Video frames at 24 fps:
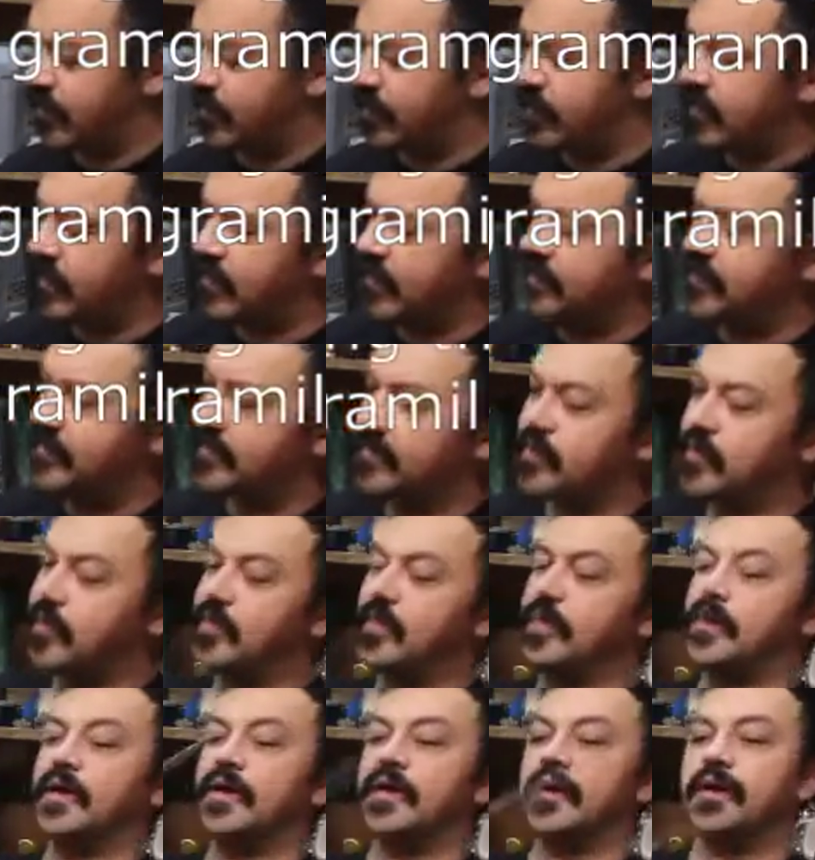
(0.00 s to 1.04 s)
it needs to
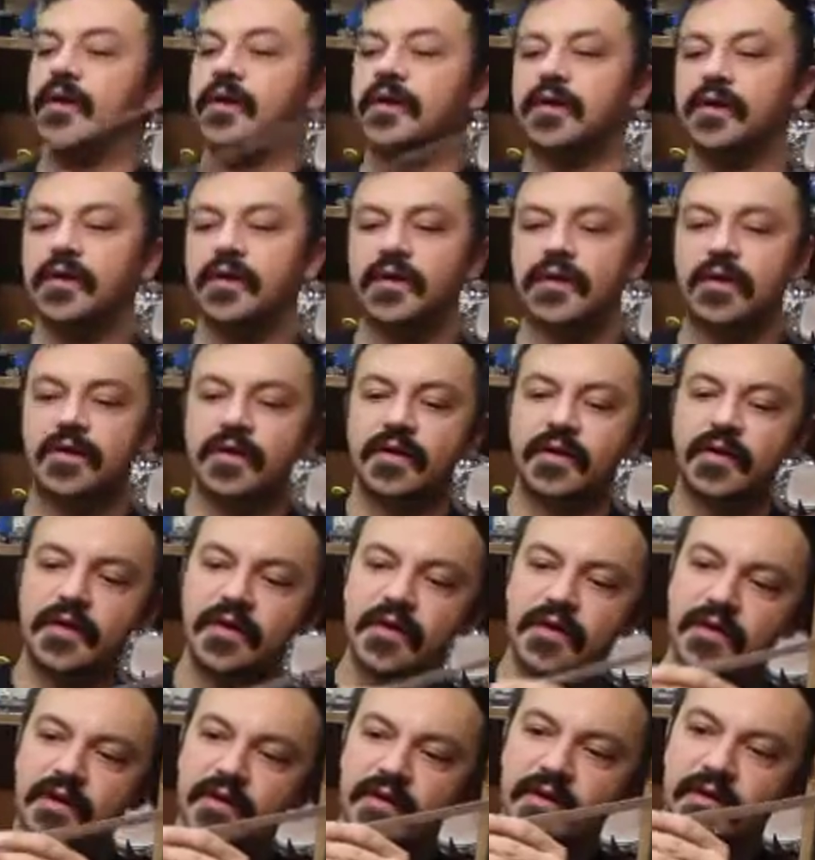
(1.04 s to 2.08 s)
be,
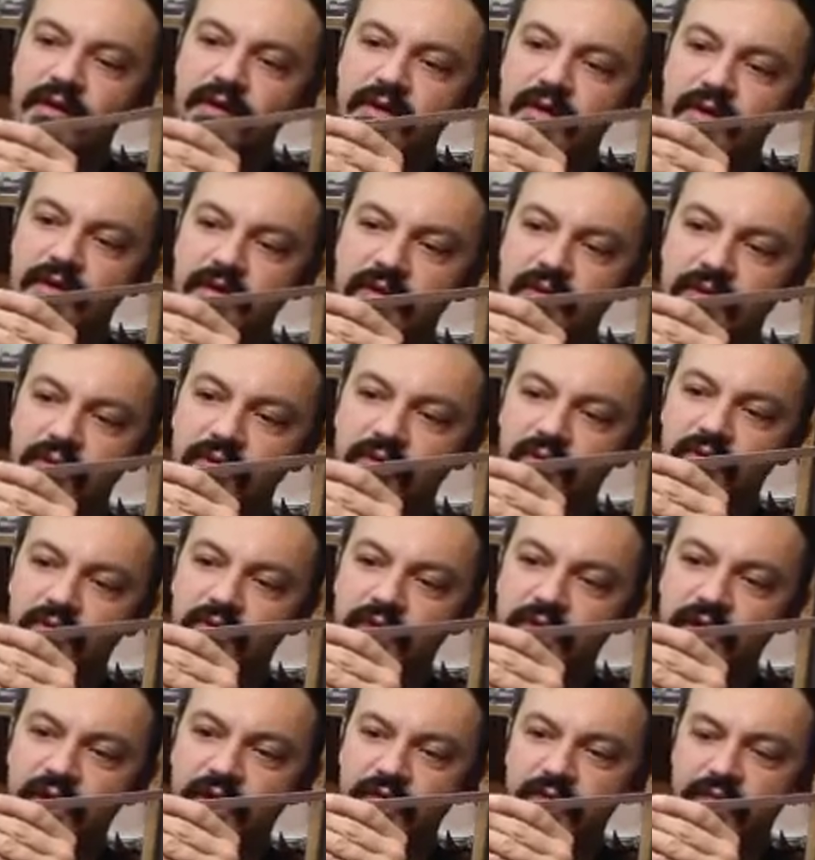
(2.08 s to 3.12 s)
you know,
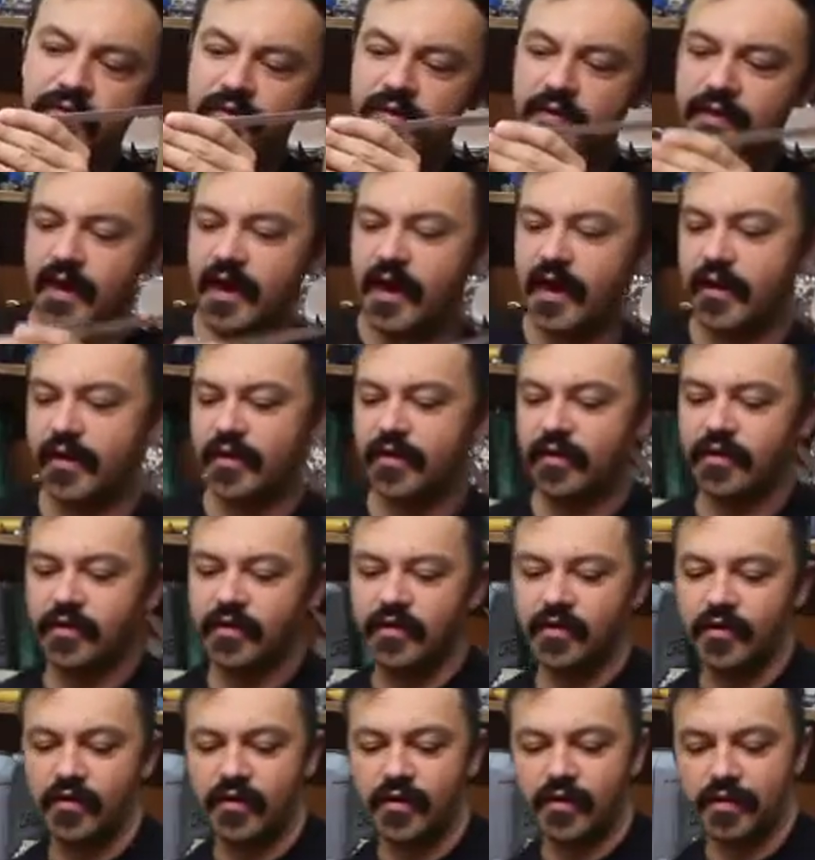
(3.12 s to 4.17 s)
set for that
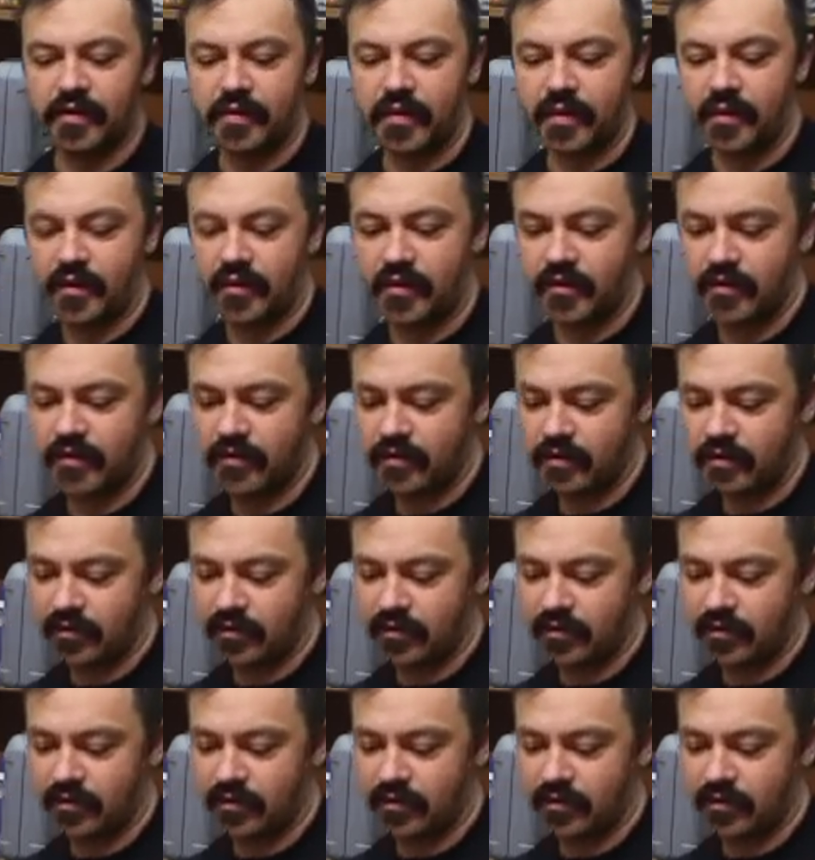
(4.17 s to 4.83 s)
on there.